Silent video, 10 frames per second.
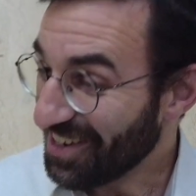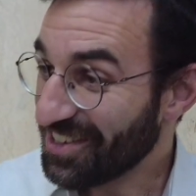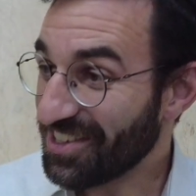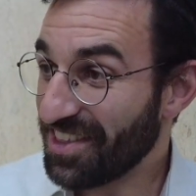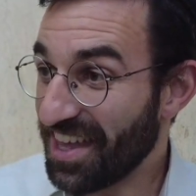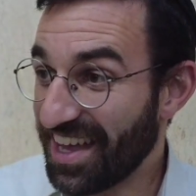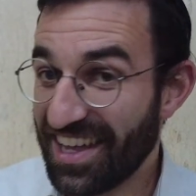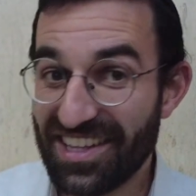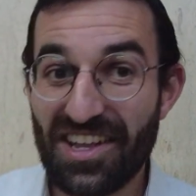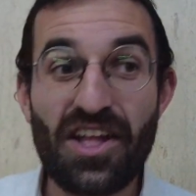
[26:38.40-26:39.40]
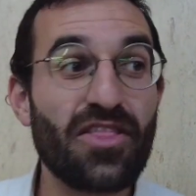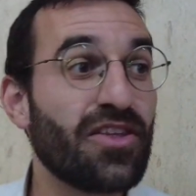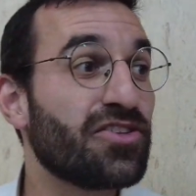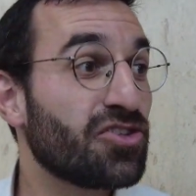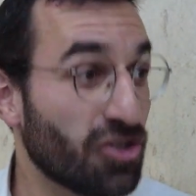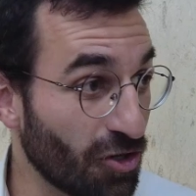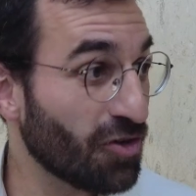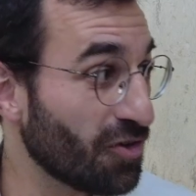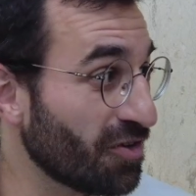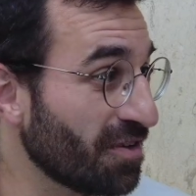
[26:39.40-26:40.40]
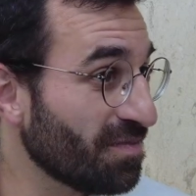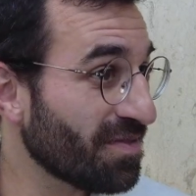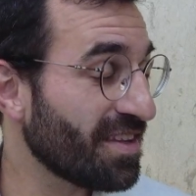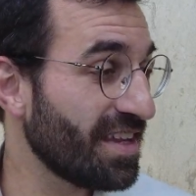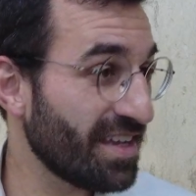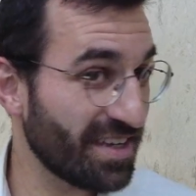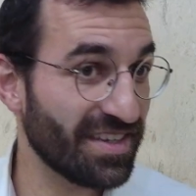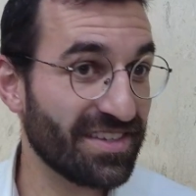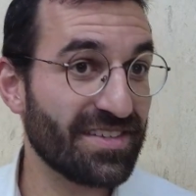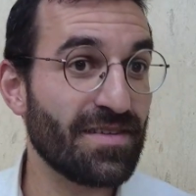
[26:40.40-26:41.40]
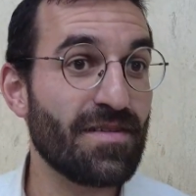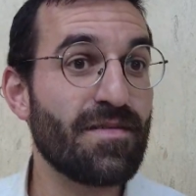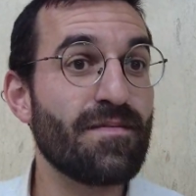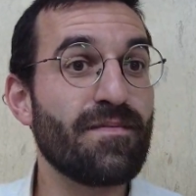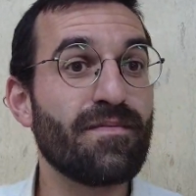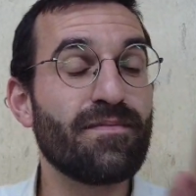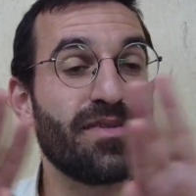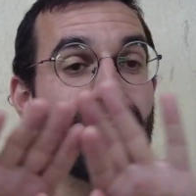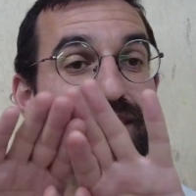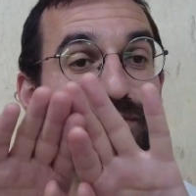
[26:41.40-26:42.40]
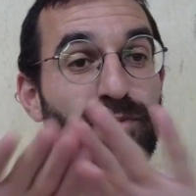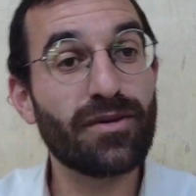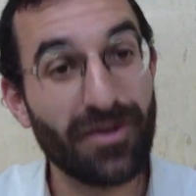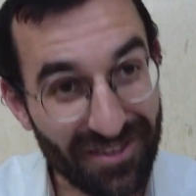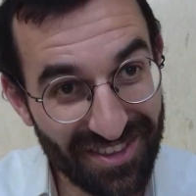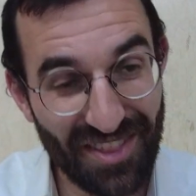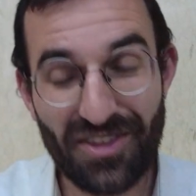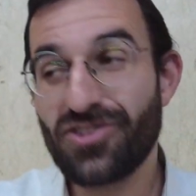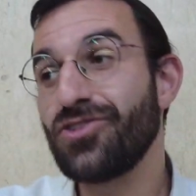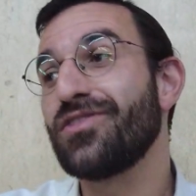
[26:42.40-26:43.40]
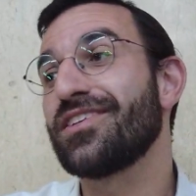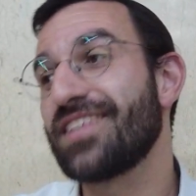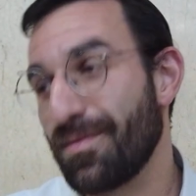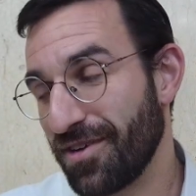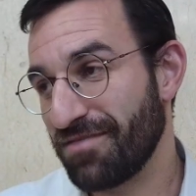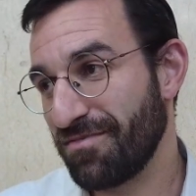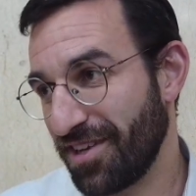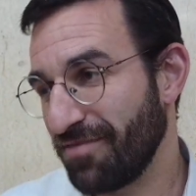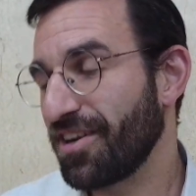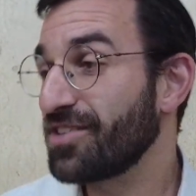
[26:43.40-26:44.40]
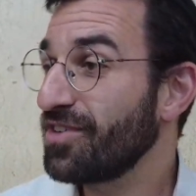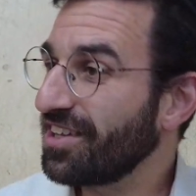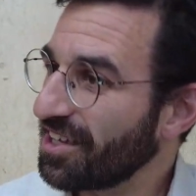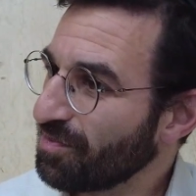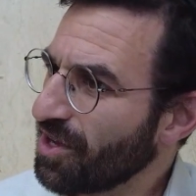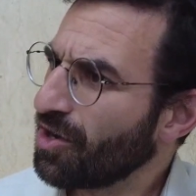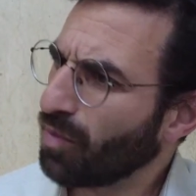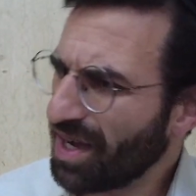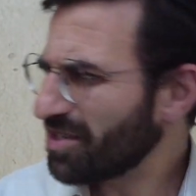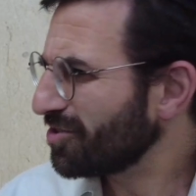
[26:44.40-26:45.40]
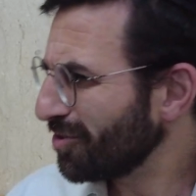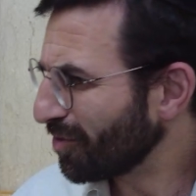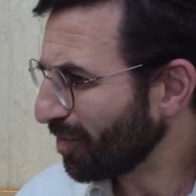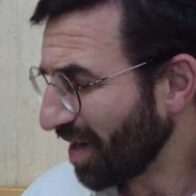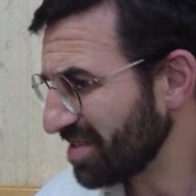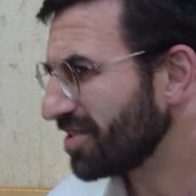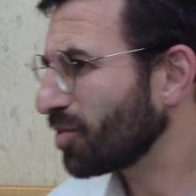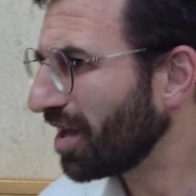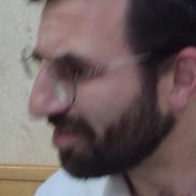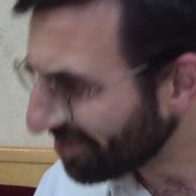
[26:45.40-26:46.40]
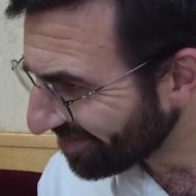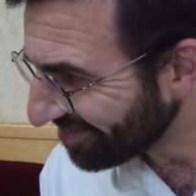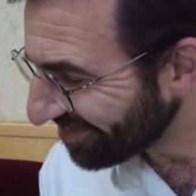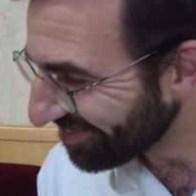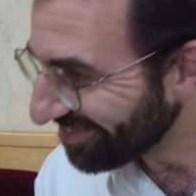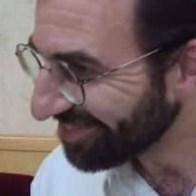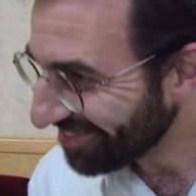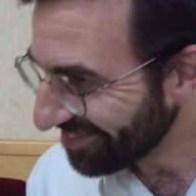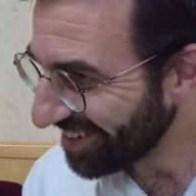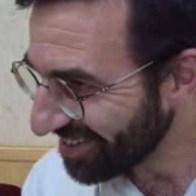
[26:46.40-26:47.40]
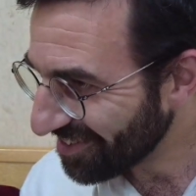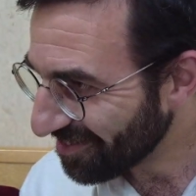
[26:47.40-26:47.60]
so then the 2 is being bepirut, that the 2 is separate. Because really, why is it 2? Why isn't it 1? Right?